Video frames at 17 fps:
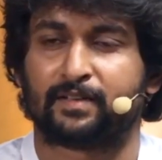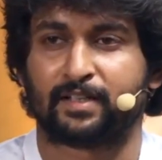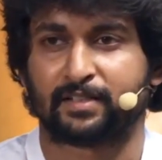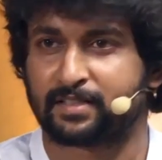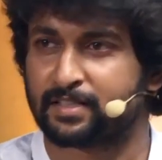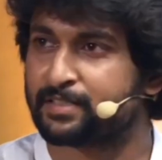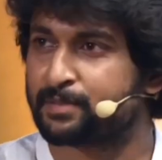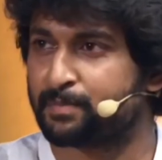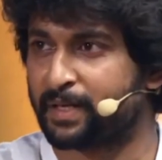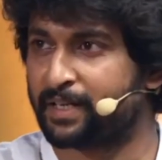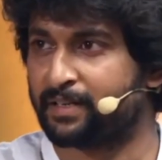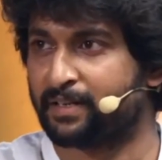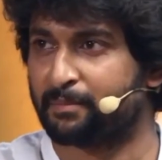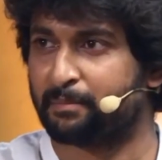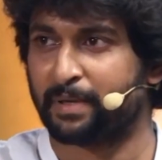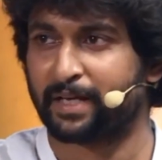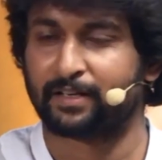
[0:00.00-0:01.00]
this has
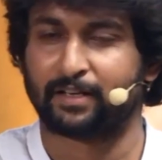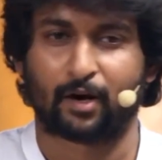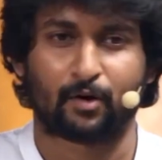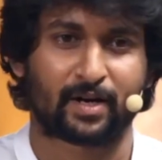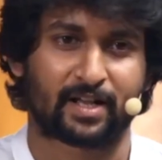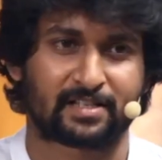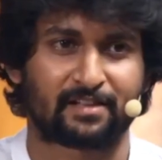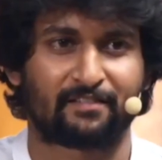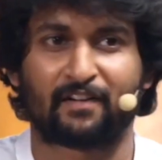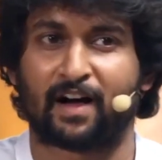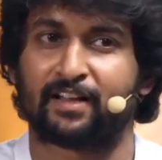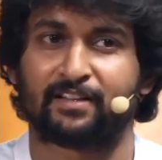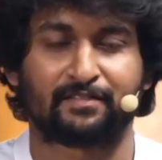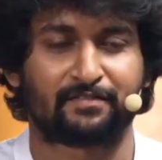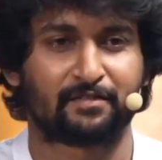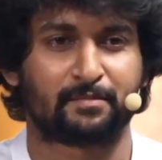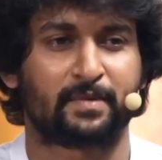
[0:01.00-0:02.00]
been a big doubt as a
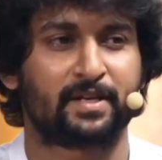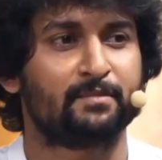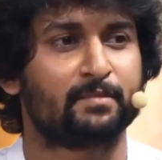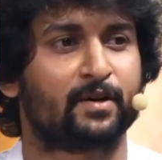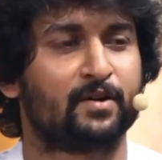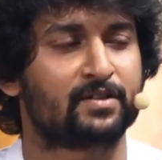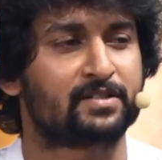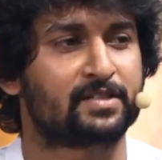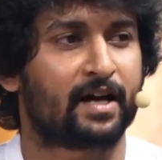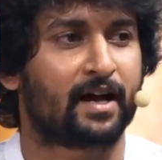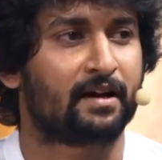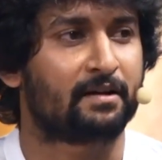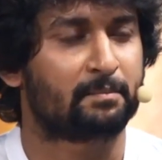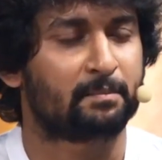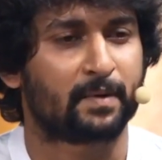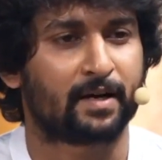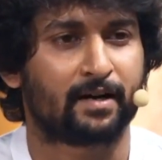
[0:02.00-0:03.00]
father for me because
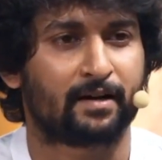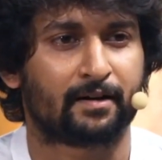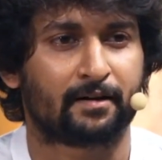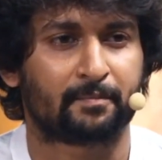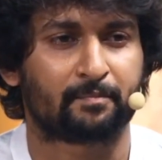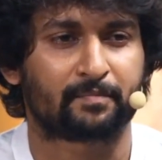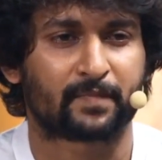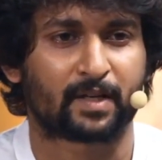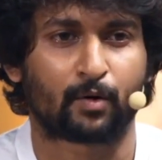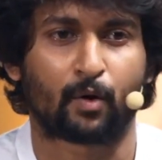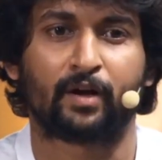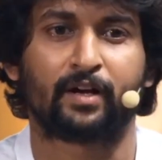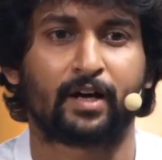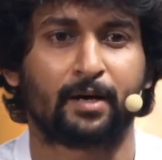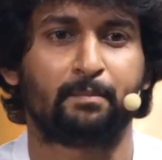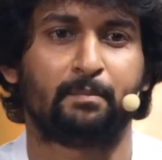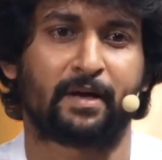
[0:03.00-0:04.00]

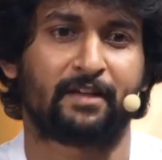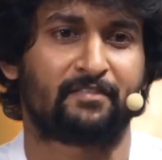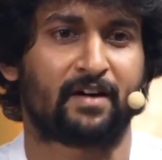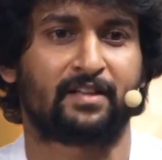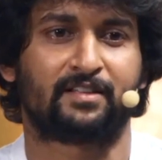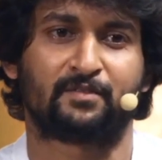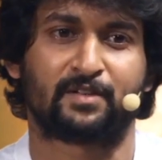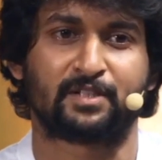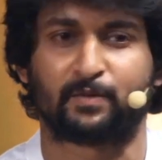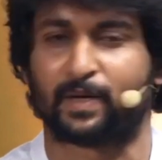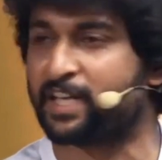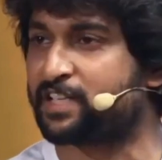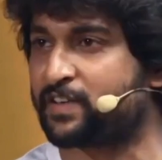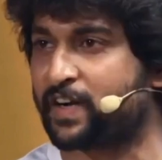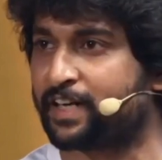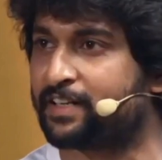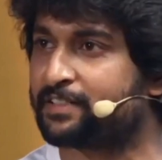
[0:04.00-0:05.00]
growing up, my father was
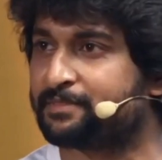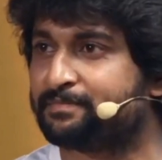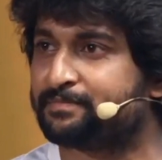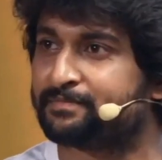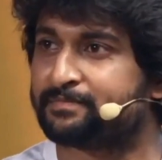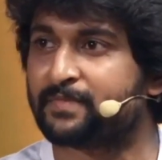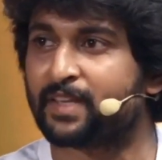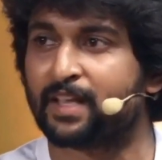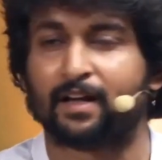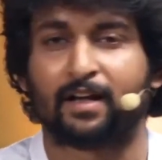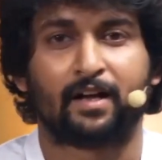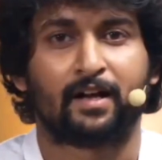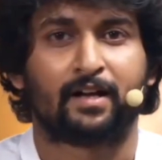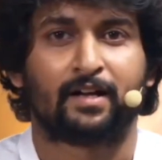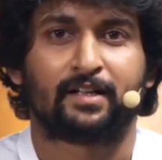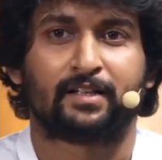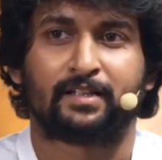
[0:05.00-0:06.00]
very strict.
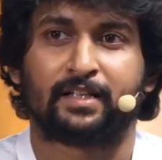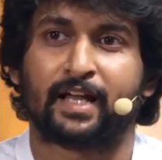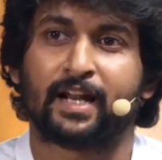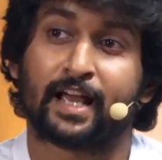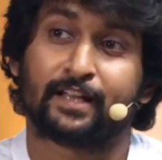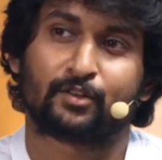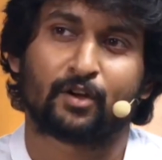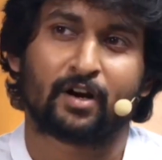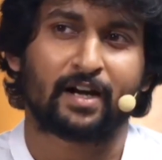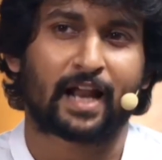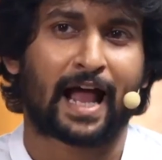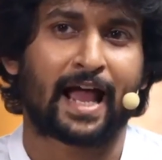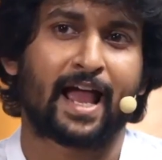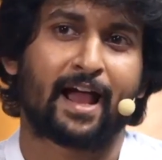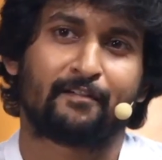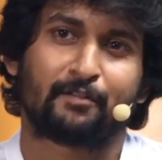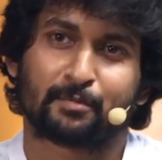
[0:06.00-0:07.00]
Then I thought
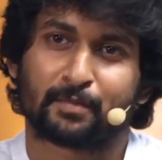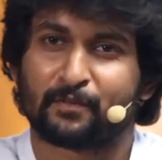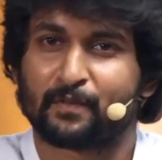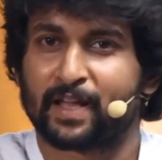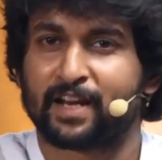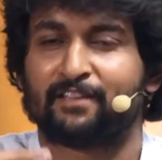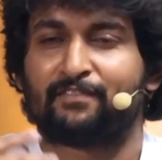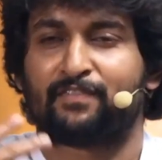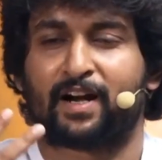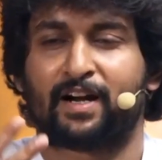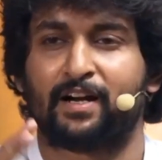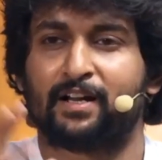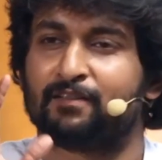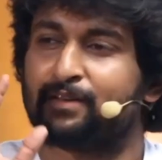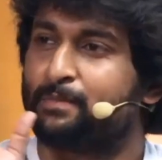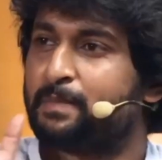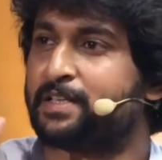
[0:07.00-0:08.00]
I have to be very
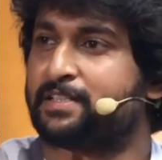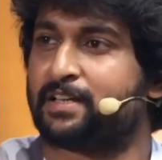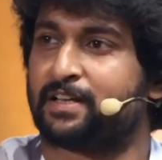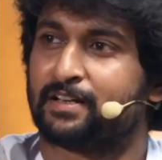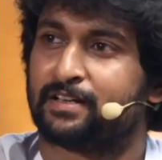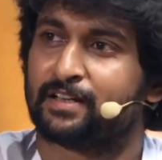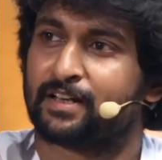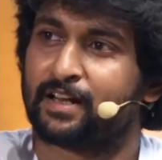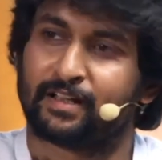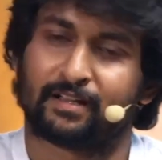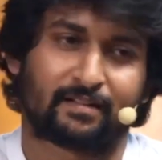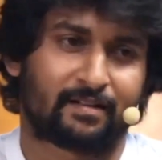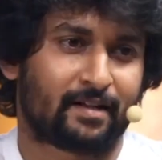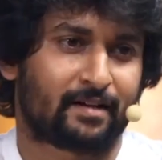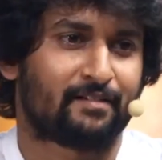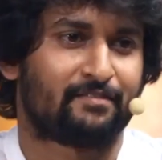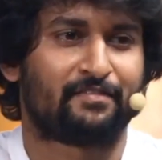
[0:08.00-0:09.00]
friendly with my son,
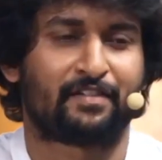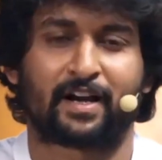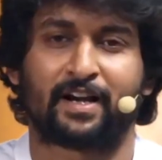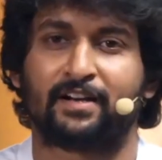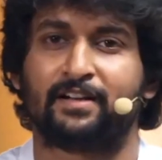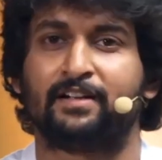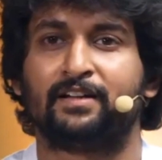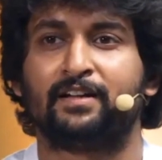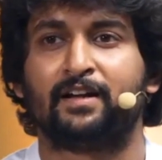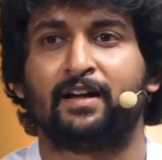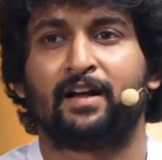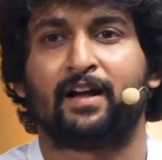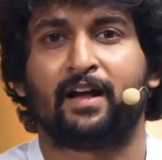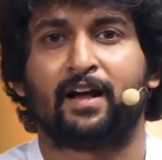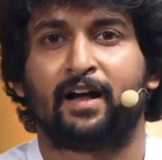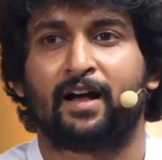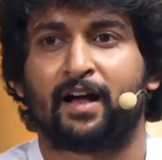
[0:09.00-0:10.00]
like a friend.
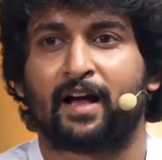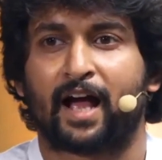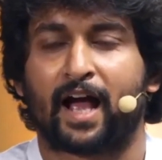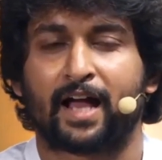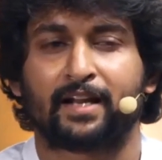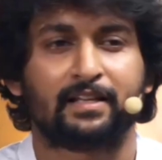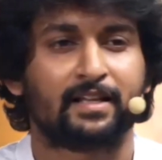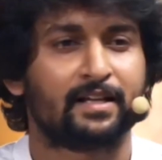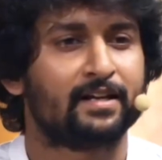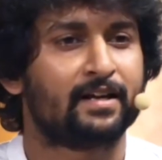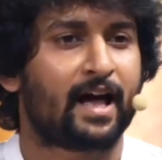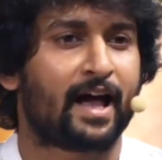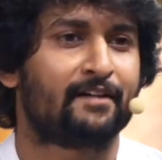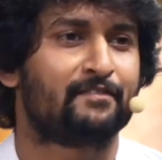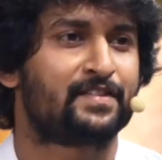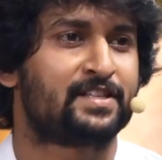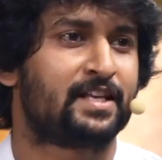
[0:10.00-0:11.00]
And then
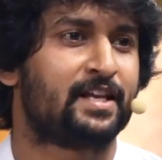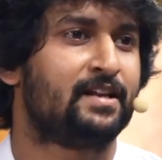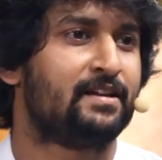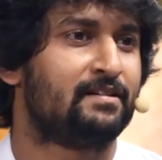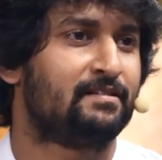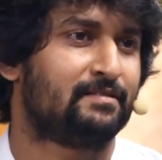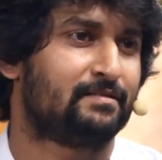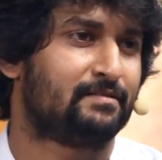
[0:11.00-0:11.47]
I've seen